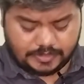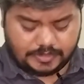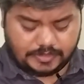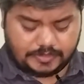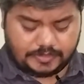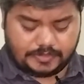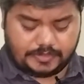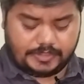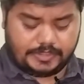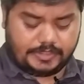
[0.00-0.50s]

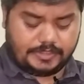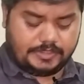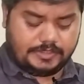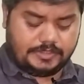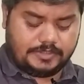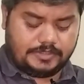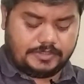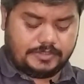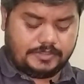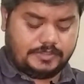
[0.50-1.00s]
Alright,
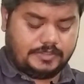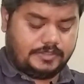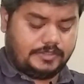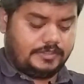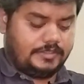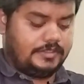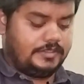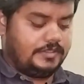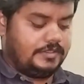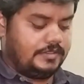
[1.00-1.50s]

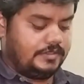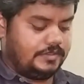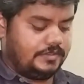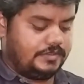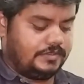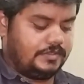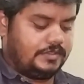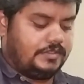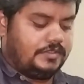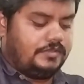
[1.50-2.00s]

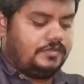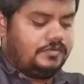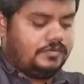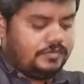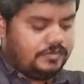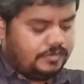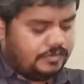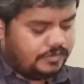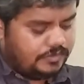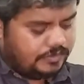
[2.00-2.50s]
so
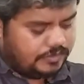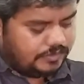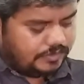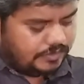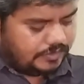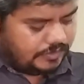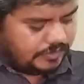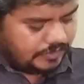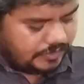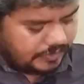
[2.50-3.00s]

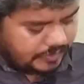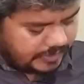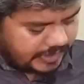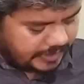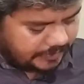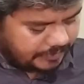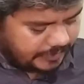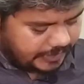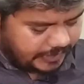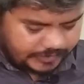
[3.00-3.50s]

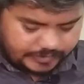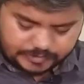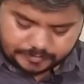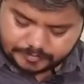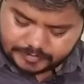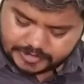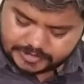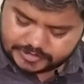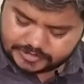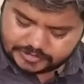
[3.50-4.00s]
that means the
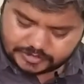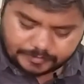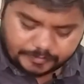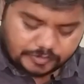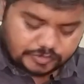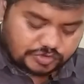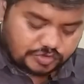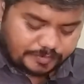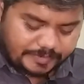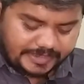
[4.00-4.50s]
bridge is
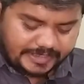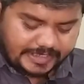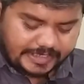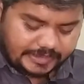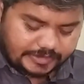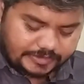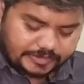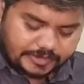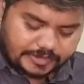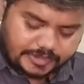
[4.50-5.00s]
supposed to be
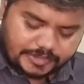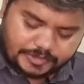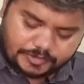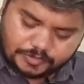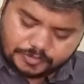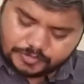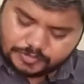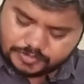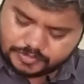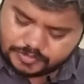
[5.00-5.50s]
at
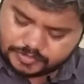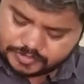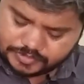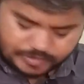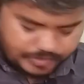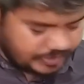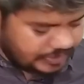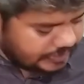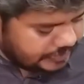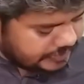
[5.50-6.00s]
32
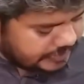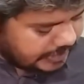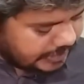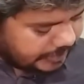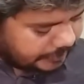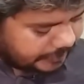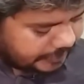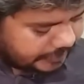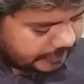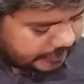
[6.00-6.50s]

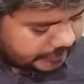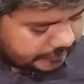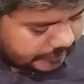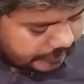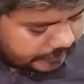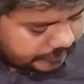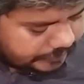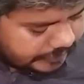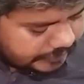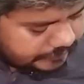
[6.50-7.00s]
centimeters from
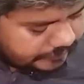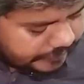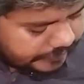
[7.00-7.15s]
the 12th